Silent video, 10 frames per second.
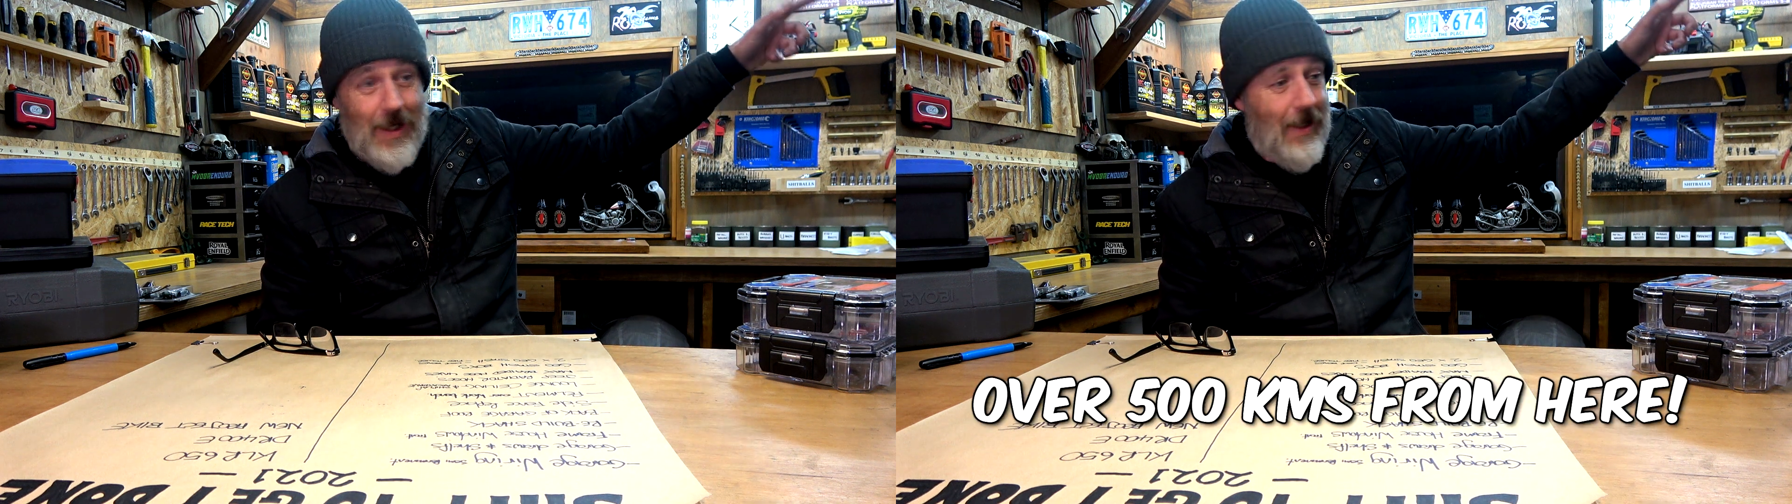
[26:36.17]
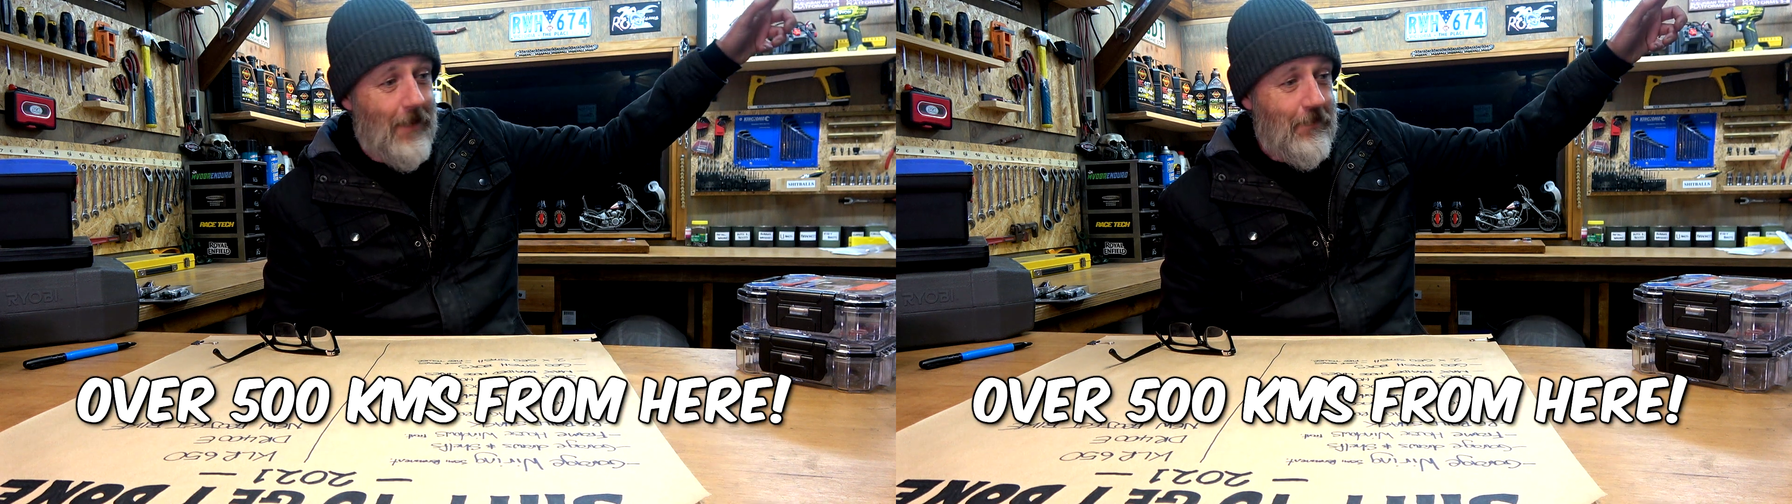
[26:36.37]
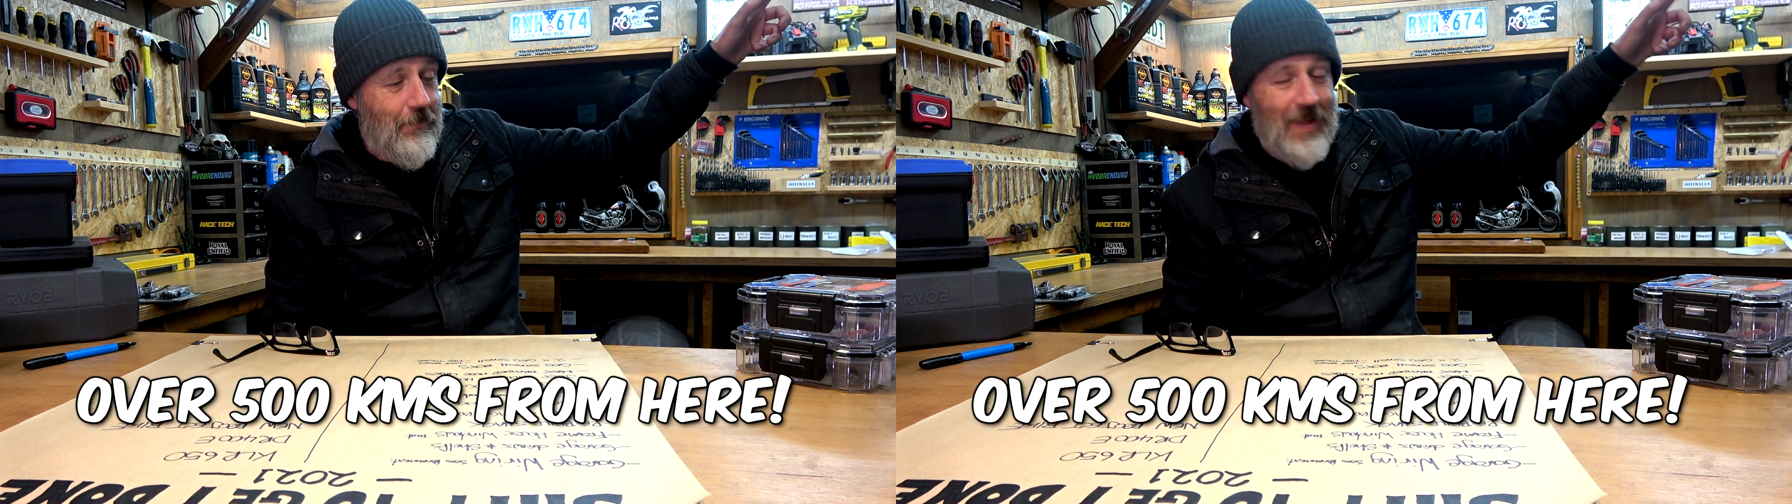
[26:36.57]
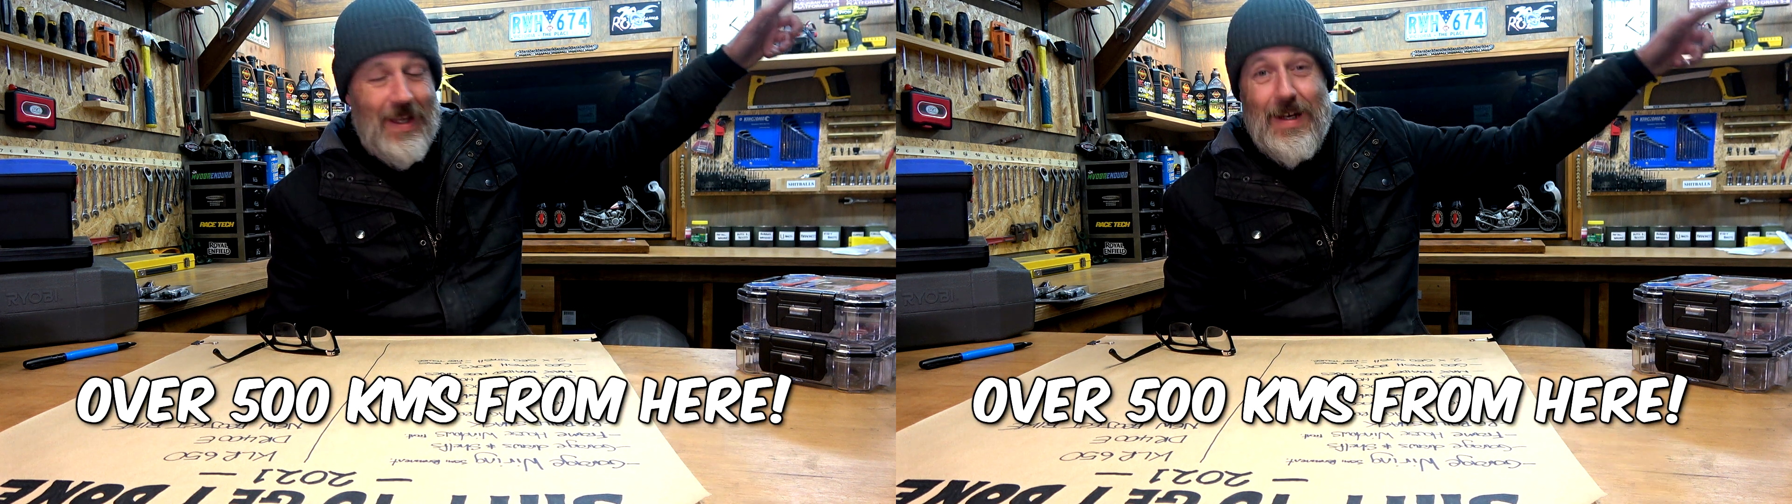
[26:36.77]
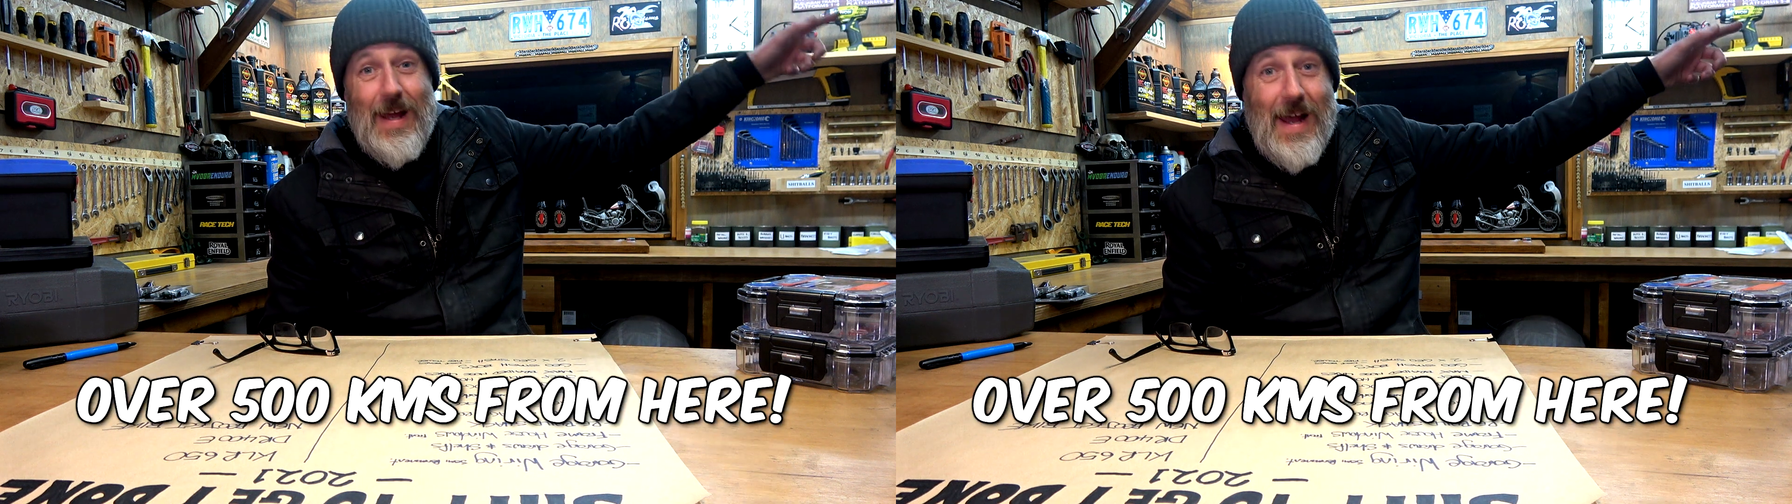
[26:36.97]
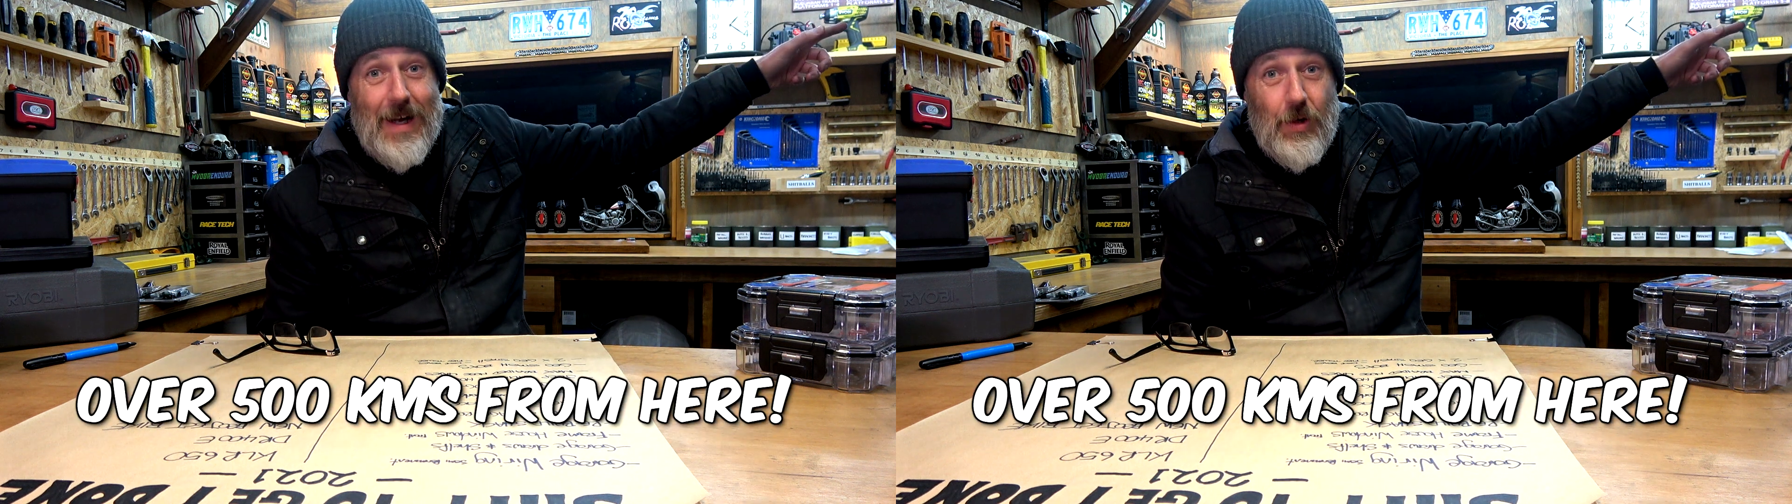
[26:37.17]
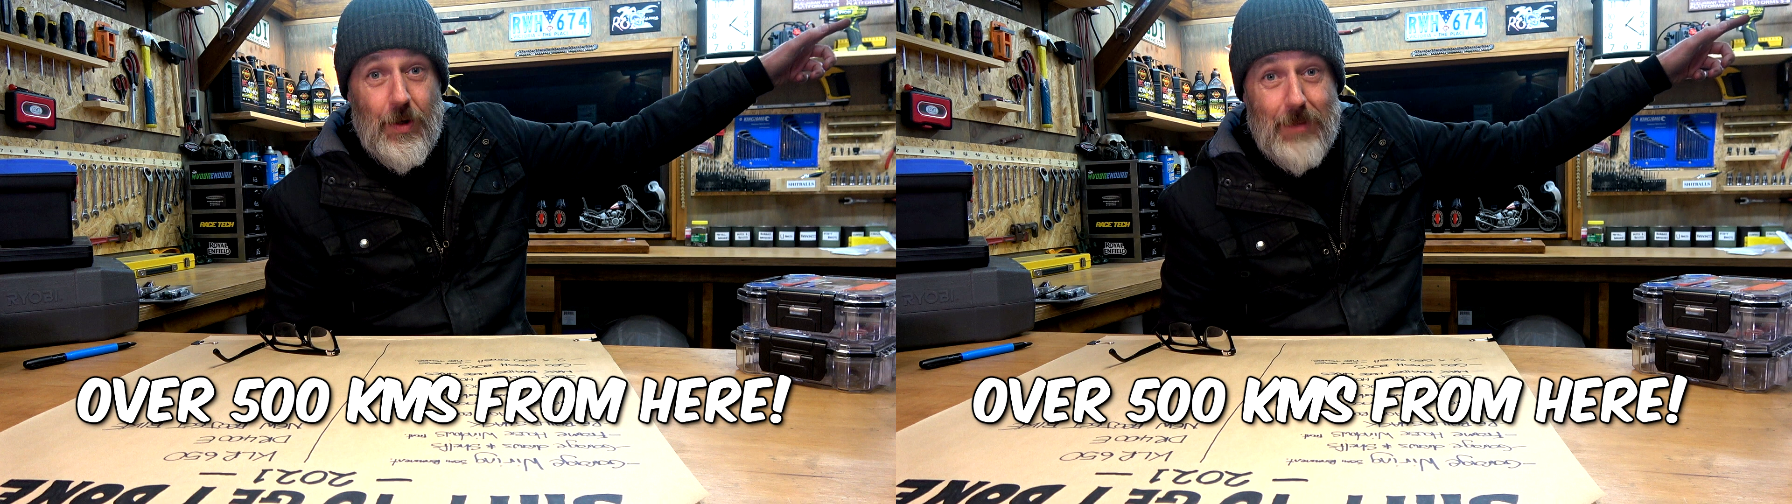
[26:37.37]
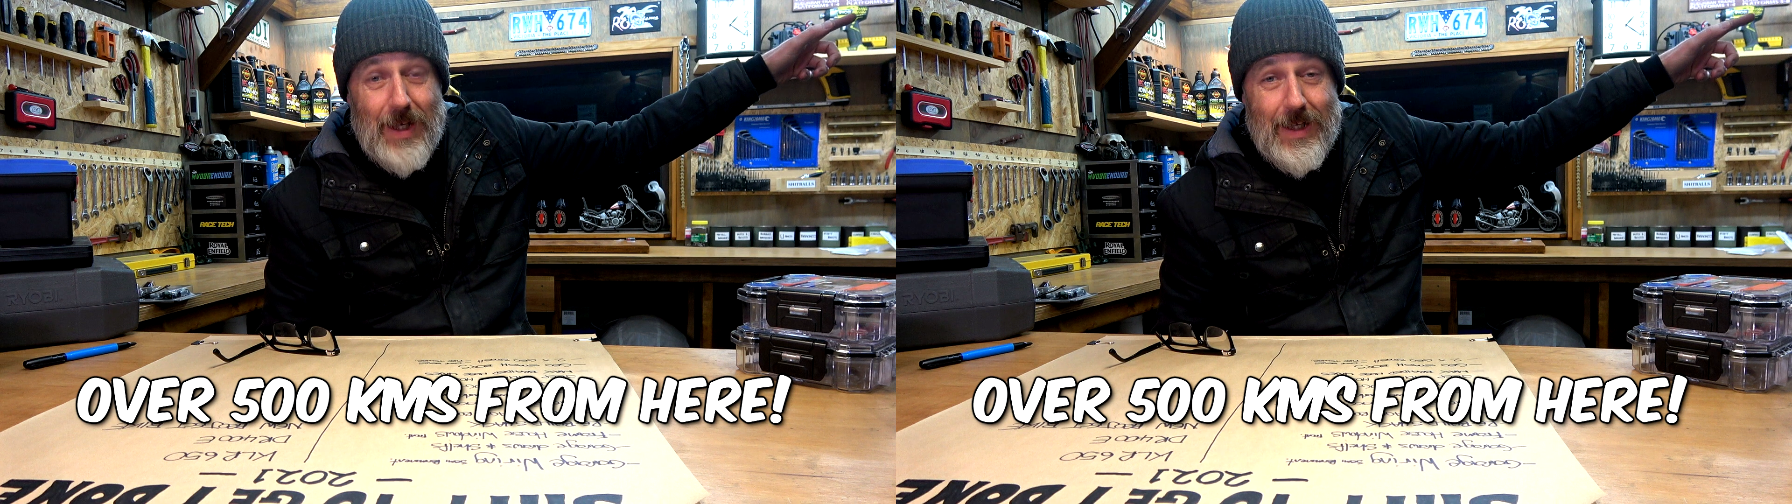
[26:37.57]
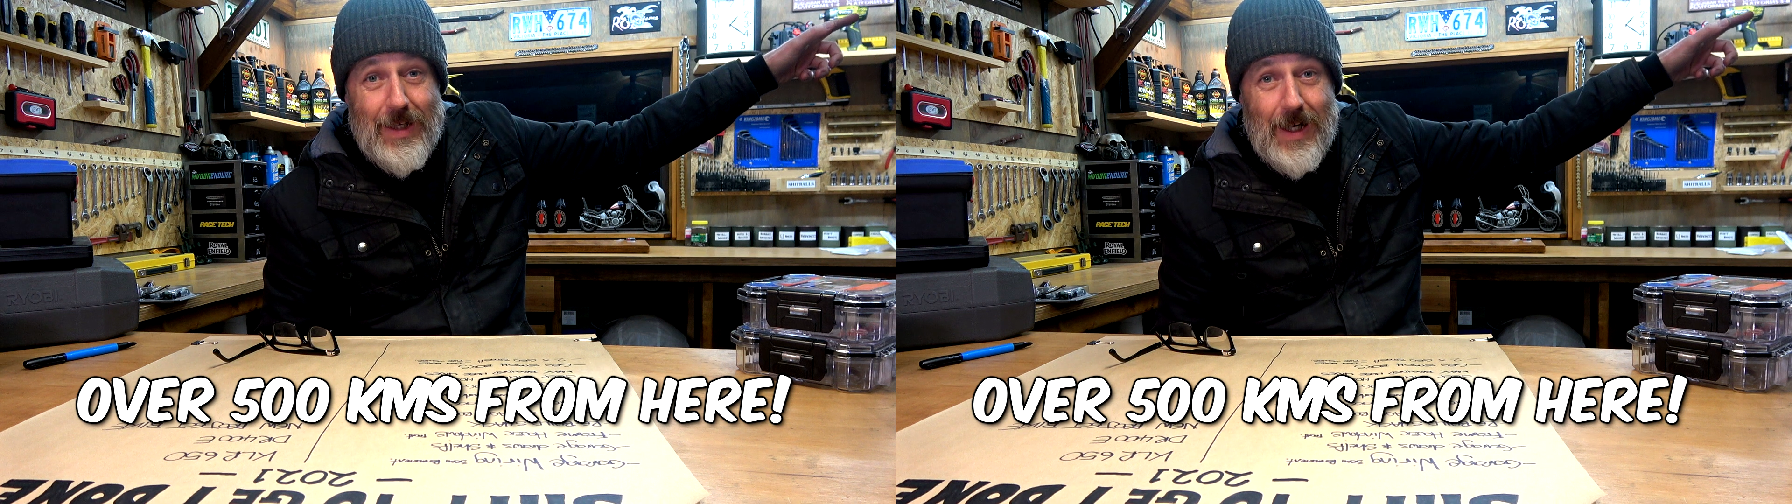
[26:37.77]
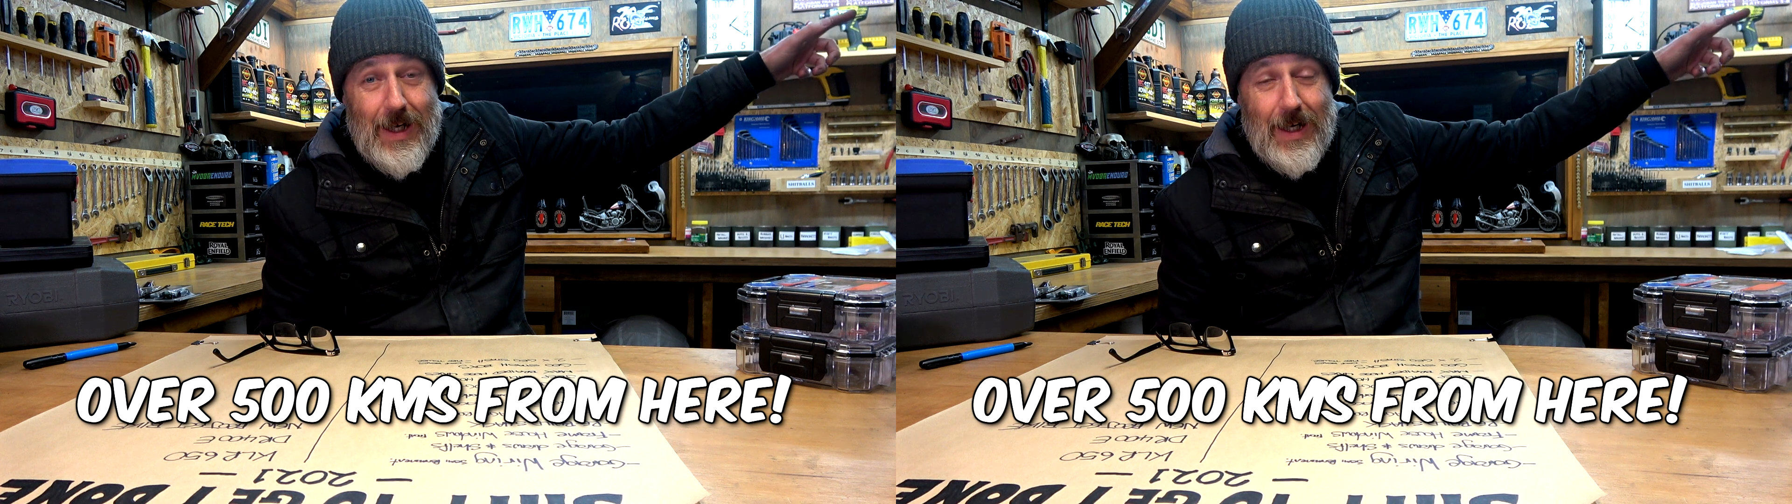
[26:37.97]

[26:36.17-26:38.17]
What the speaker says: out on bloody